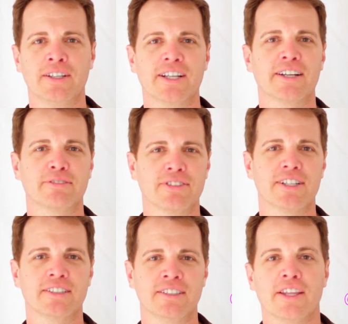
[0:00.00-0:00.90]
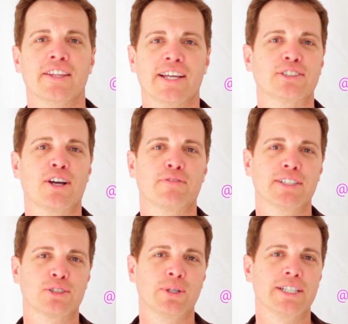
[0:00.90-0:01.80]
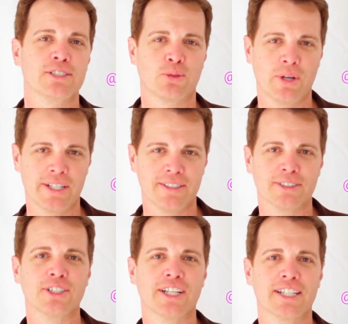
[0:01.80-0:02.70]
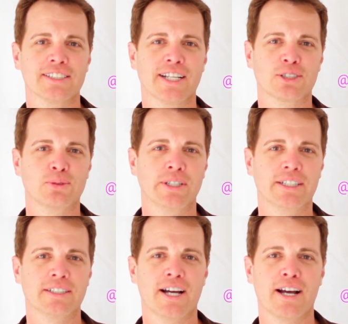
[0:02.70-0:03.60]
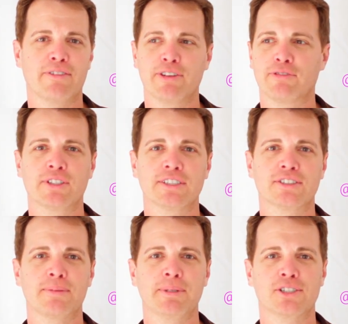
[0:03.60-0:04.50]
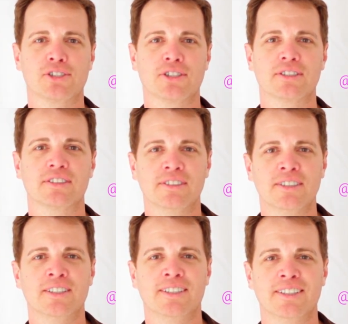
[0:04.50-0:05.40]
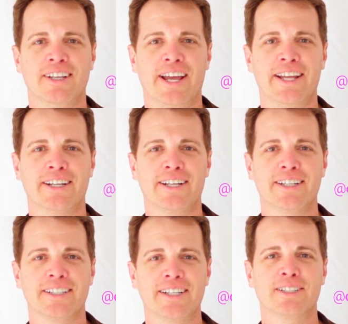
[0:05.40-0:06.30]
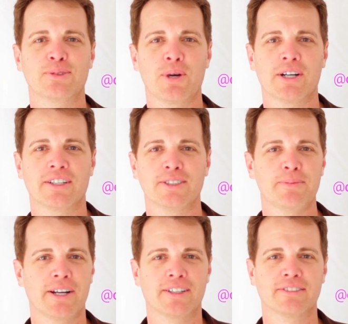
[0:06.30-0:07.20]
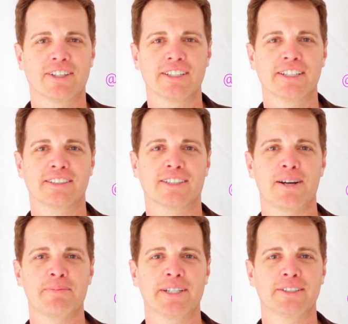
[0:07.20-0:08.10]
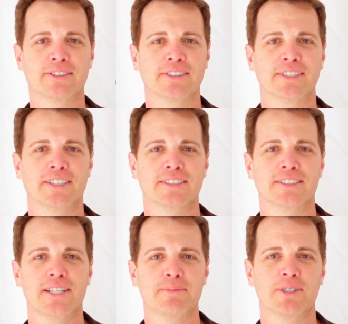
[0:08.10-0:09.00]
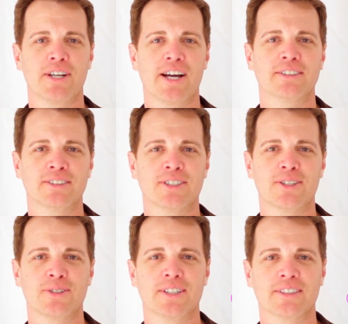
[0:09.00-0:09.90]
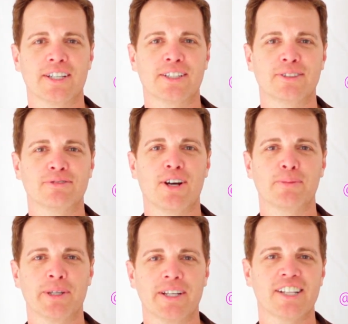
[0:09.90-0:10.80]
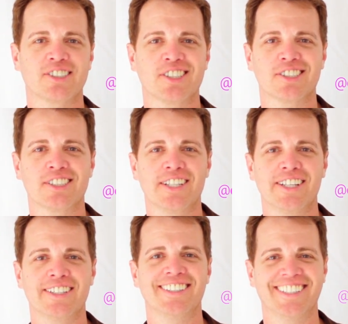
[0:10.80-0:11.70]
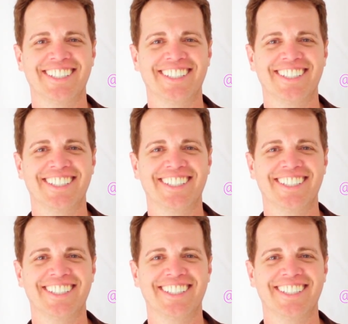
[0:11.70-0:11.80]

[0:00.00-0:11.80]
kind of fun that's all for this week in Twit. I'll see you guys next week. Uh, feel free to send me a shirt, and uh, I could wear it no matter if I like the company or the uh, team or not. So uh, thank you. Follow me at Citizen Keane.